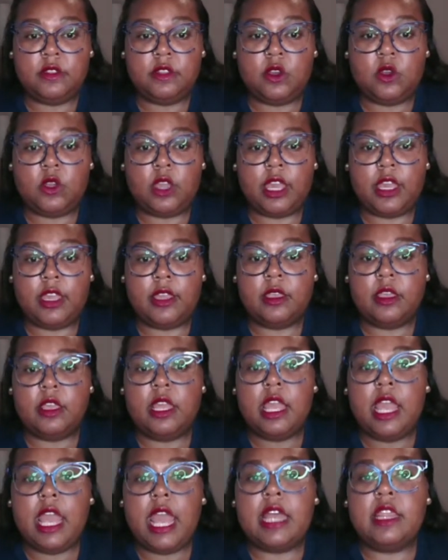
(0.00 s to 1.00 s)
Okay.
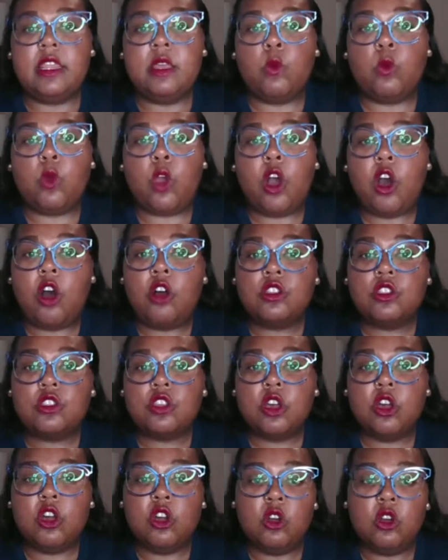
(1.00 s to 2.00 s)
And then we're
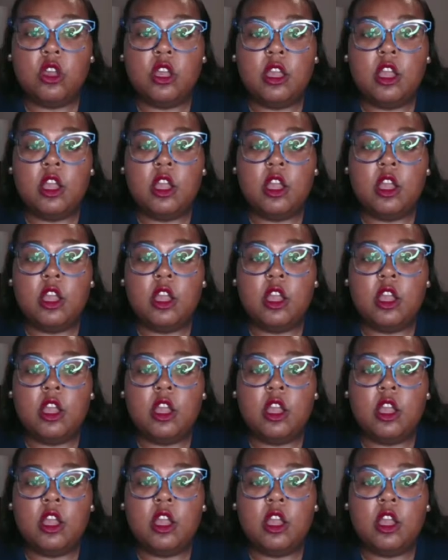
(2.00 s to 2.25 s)
also